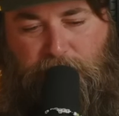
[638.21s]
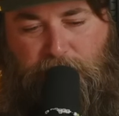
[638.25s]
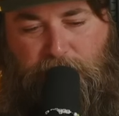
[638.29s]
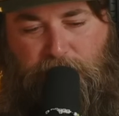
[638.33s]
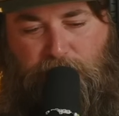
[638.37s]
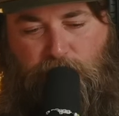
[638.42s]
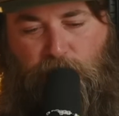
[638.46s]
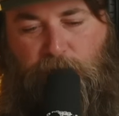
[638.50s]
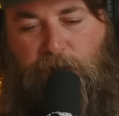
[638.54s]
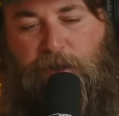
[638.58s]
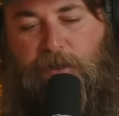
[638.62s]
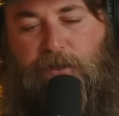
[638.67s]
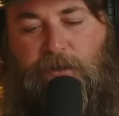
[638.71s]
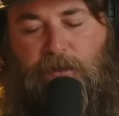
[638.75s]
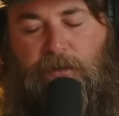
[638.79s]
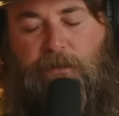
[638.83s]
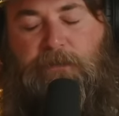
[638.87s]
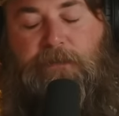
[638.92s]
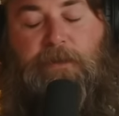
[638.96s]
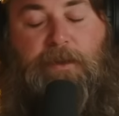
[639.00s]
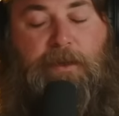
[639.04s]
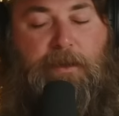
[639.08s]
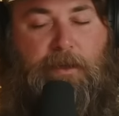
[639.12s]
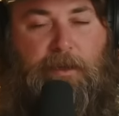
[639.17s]
22 to
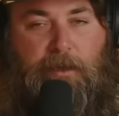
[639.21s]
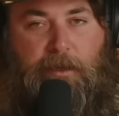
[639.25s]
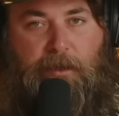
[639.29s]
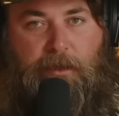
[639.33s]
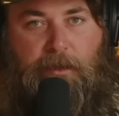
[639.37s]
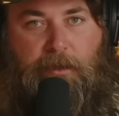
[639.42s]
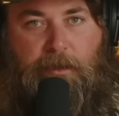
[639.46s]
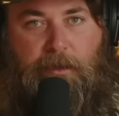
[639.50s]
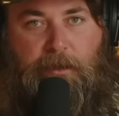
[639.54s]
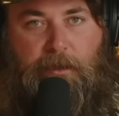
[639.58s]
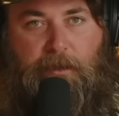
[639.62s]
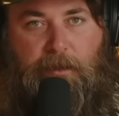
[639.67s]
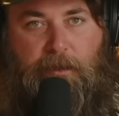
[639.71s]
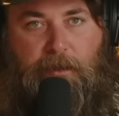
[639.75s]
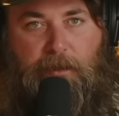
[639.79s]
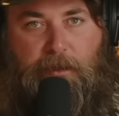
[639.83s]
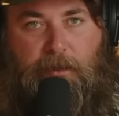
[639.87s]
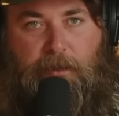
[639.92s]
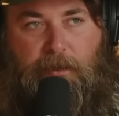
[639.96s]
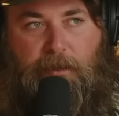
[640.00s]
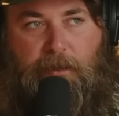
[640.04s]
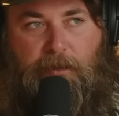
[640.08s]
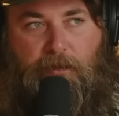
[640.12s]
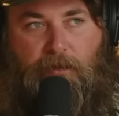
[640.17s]
50,
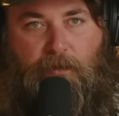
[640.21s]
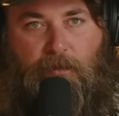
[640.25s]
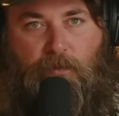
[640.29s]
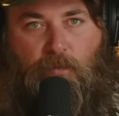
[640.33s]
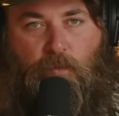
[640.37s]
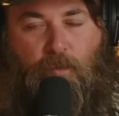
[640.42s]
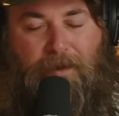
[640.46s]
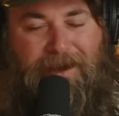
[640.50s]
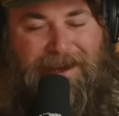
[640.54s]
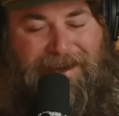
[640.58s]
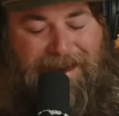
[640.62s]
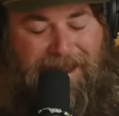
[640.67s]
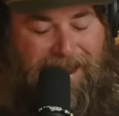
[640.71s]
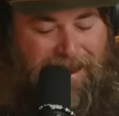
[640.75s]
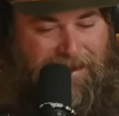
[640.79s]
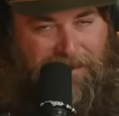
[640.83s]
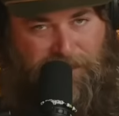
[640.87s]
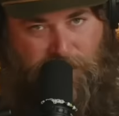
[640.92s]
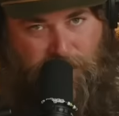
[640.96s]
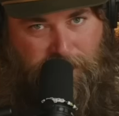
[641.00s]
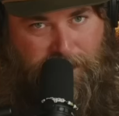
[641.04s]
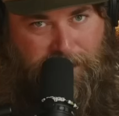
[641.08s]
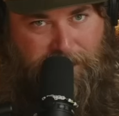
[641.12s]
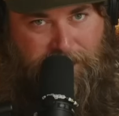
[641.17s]
1 in 8
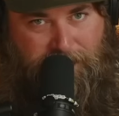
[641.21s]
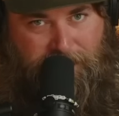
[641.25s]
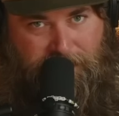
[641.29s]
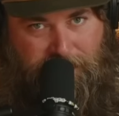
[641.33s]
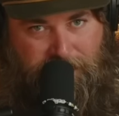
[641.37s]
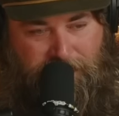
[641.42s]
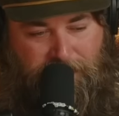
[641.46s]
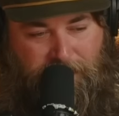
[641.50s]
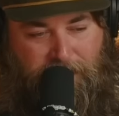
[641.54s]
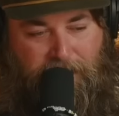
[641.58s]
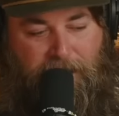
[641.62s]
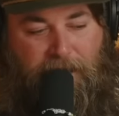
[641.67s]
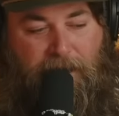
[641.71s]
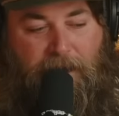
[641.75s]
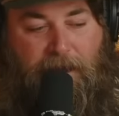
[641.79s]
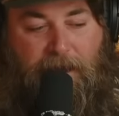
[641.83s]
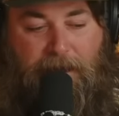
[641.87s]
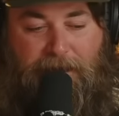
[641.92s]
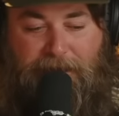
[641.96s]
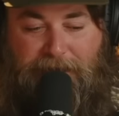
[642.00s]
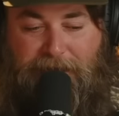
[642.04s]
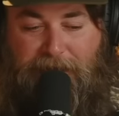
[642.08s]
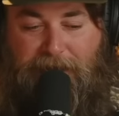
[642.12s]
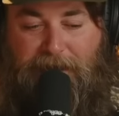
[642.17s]
twist.
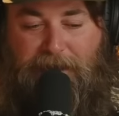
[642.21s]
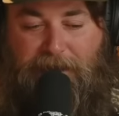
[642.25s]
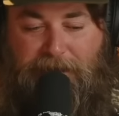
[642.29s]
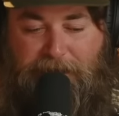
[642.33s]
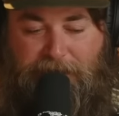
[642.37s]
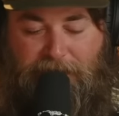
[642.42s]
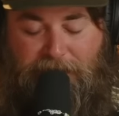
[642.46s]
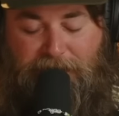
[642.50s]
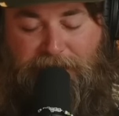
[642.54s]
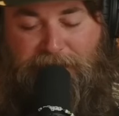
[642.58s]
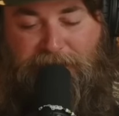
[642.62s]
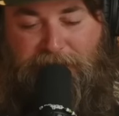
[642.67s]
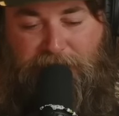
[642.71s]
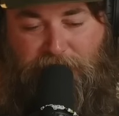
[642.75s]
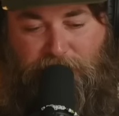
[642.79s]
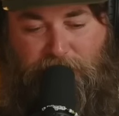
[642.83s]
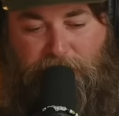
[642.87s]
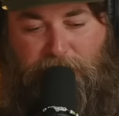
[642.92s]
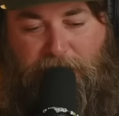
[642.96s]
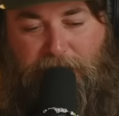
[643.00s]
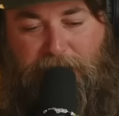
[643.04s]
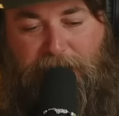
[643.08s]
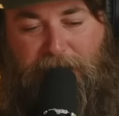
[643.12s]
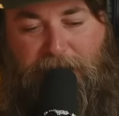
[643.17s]
Tika does still
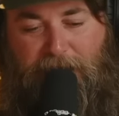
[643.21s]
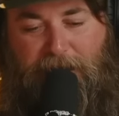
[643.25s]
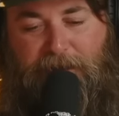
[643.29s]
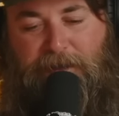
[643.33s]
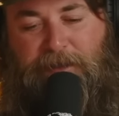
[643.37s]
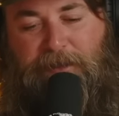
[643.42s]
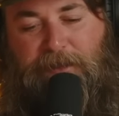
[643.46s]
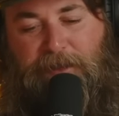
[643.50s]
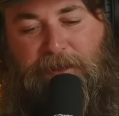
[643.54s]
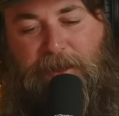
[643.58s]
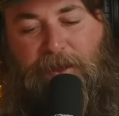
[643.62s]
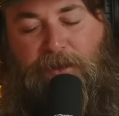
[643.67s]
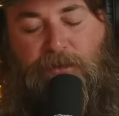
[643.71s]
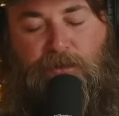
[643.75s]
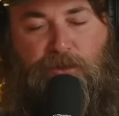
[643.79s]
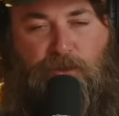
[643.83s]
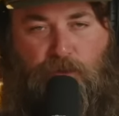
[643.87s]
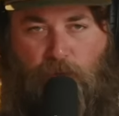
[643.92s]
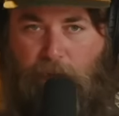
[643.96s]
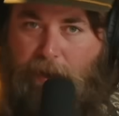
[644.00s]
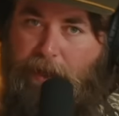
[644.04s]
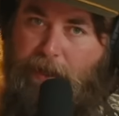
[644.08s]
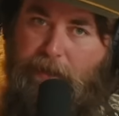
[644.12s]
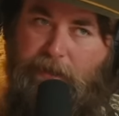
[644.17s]
make a slow
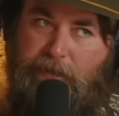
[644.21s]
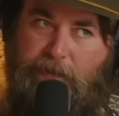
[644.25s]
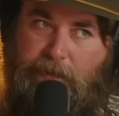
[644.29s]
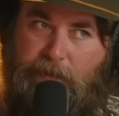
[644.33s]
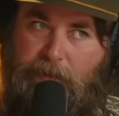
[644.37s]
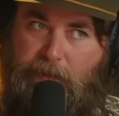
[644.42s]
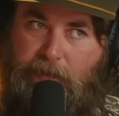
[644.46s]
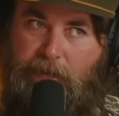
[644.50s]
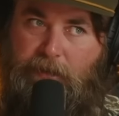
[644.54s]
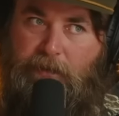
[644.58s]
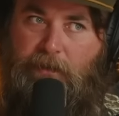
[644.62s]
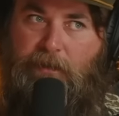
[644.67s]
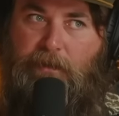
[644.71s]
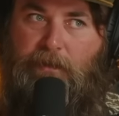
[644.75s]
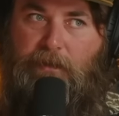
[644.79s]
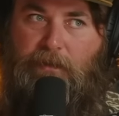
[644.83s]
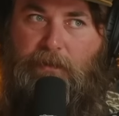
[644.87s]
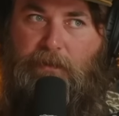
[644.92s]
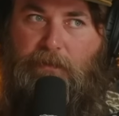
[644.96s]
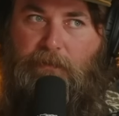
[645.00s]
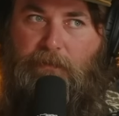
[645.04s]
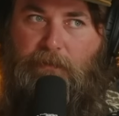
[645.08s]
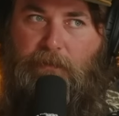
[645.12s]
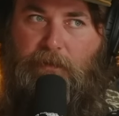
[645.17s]
twist,
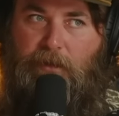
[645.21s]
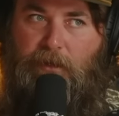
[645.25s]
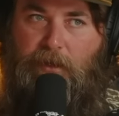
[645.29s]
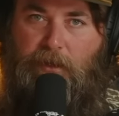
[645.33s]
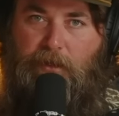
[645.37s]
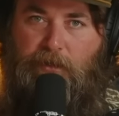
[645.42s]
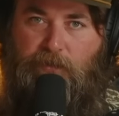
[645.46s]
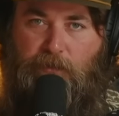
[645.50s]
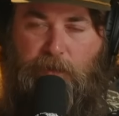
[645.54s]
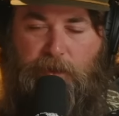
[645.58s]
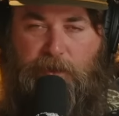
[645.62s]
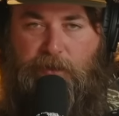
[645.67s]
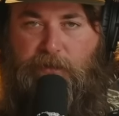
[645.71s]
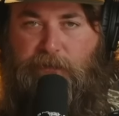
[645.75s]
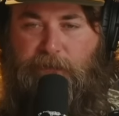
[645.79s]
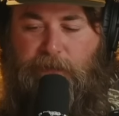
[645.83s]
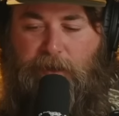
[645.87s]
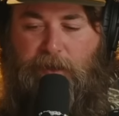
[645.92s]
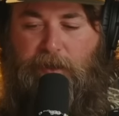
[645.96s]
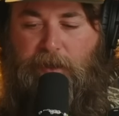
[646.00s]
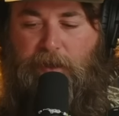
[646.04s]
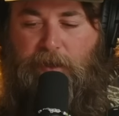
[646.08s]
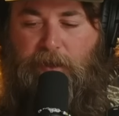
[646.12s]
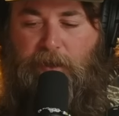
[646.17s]
uh, 20 to
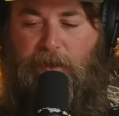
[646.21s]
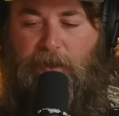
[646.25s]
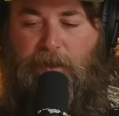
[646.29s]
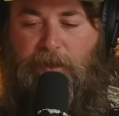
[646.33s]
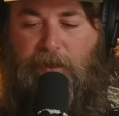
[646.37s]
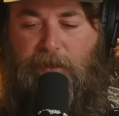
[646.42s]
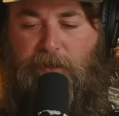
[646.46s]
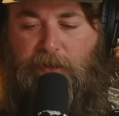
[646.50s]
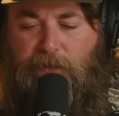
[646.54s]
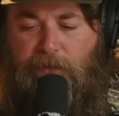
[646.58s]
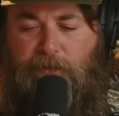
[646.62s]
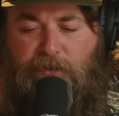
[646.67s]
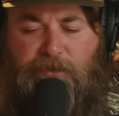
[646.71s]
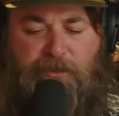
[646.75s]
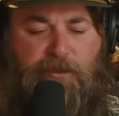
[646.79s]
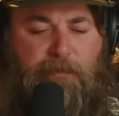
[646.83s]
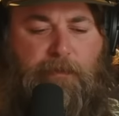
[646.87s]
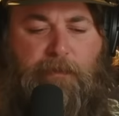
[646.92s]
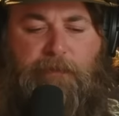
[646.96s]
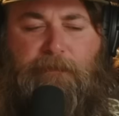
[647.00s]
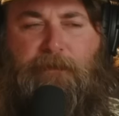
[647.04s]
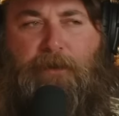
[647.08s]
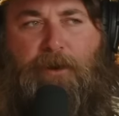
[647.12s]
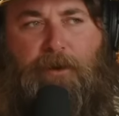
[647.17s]
50, in their
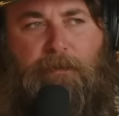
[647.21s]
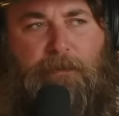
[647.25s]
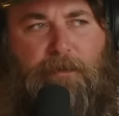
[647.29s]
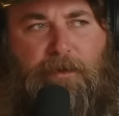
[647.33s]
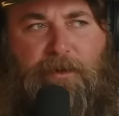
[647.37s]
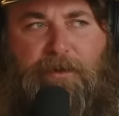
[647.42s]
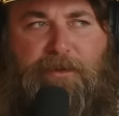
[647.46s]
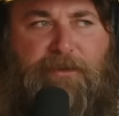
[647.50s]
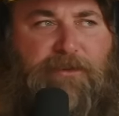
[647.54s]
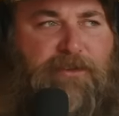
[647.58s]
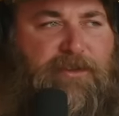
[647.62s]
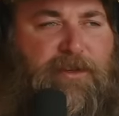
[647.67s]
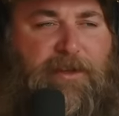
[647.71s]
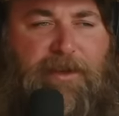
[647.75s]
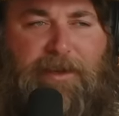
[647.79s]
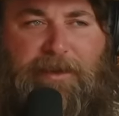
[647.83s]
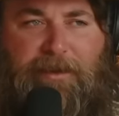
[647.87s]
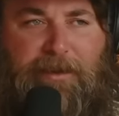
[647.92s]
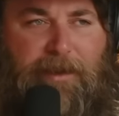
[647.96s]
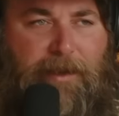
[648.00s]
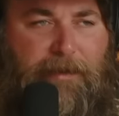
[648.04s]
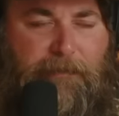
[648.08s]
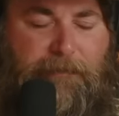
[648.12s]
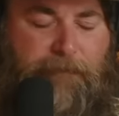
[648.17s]
super barometer and shit
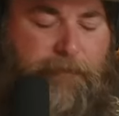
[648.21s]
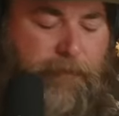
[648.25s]
like that.